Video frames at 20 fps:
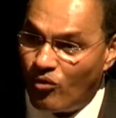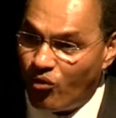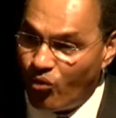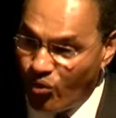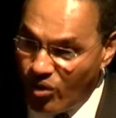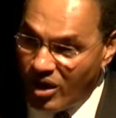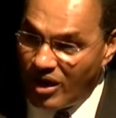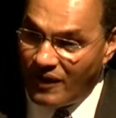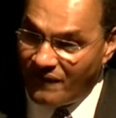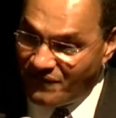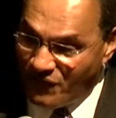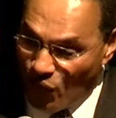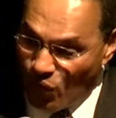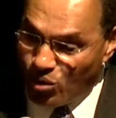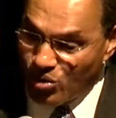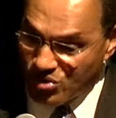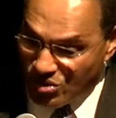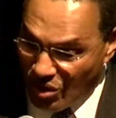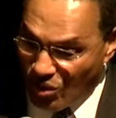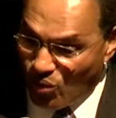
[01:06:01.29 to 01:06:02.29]
who really
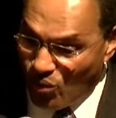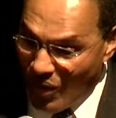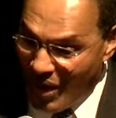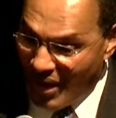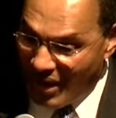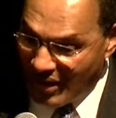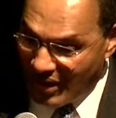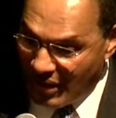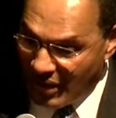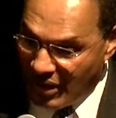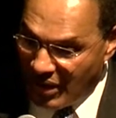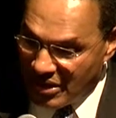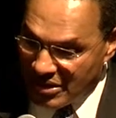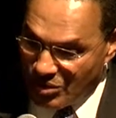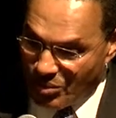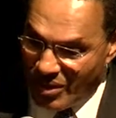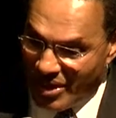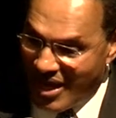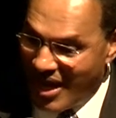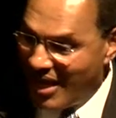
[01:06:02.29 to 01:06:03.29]
focused on quality,
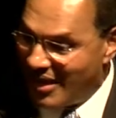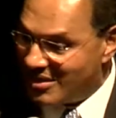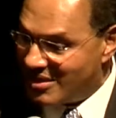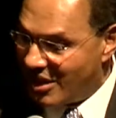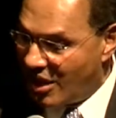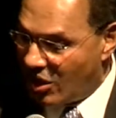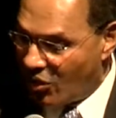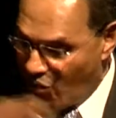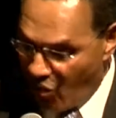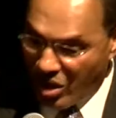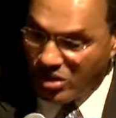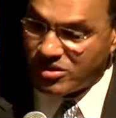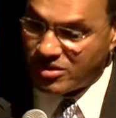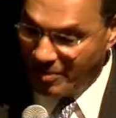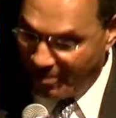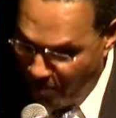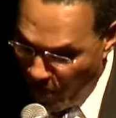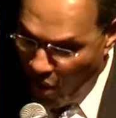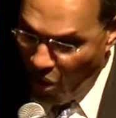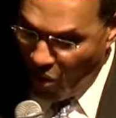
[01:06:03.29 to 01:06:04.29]
so we can't say across
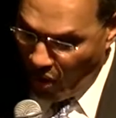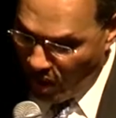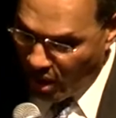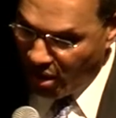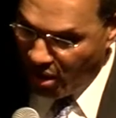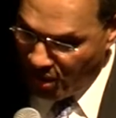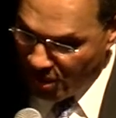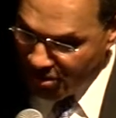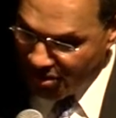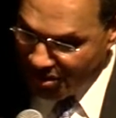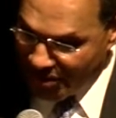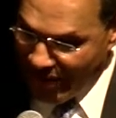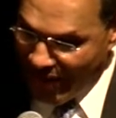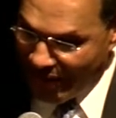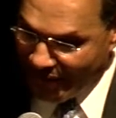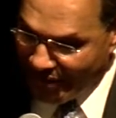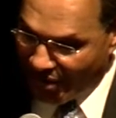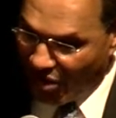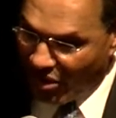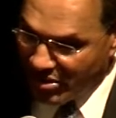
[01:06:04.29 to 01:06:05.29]
the board, it's
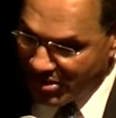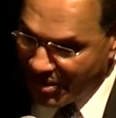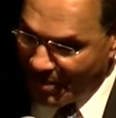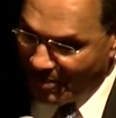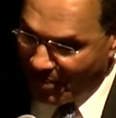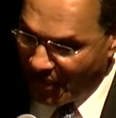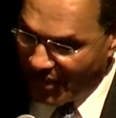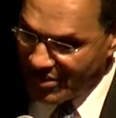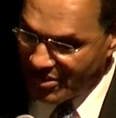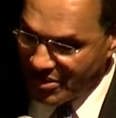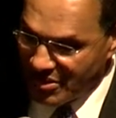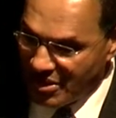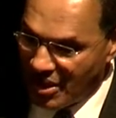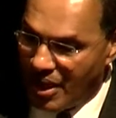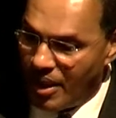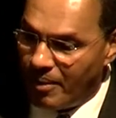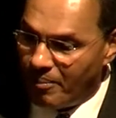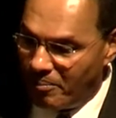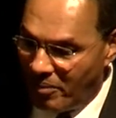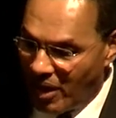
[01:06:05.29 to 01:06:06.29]
not. There are some places,
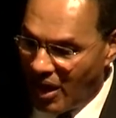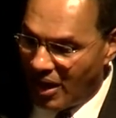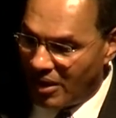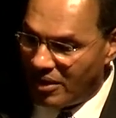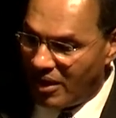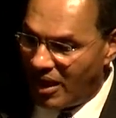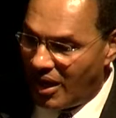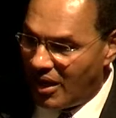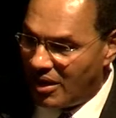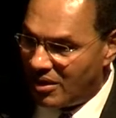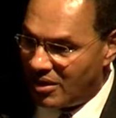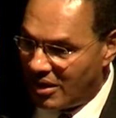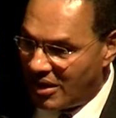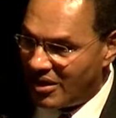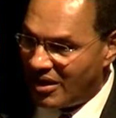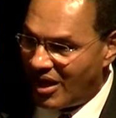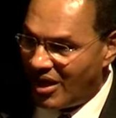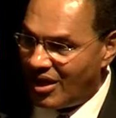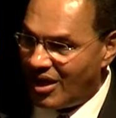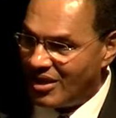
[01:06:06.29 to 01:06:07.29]
but it,
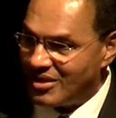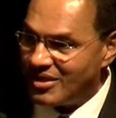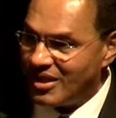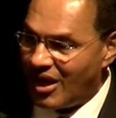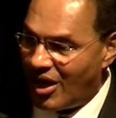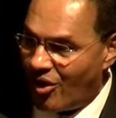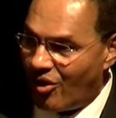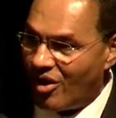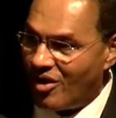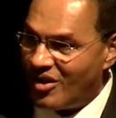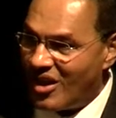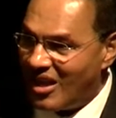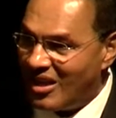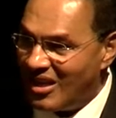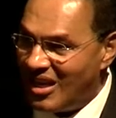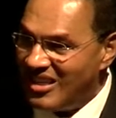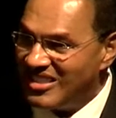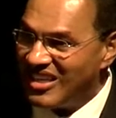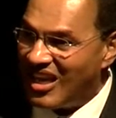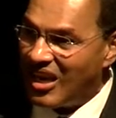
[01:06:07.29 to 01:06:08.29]
it is an area
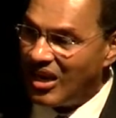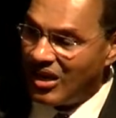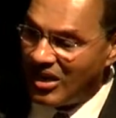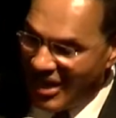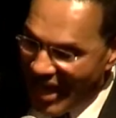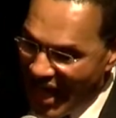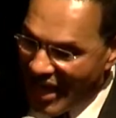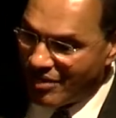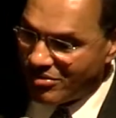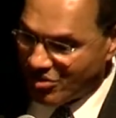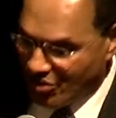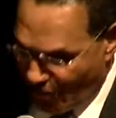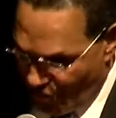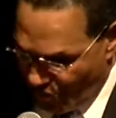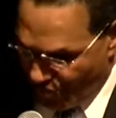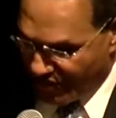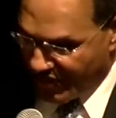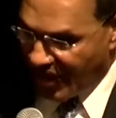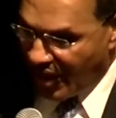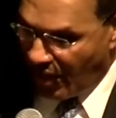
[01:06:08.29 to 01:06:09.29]
that needs a lot of
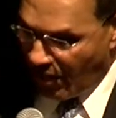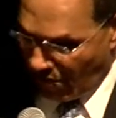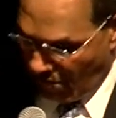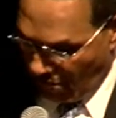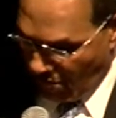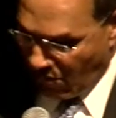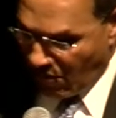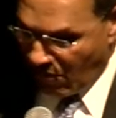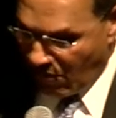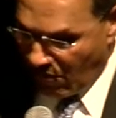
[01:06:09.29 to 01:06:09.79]
scrutiny,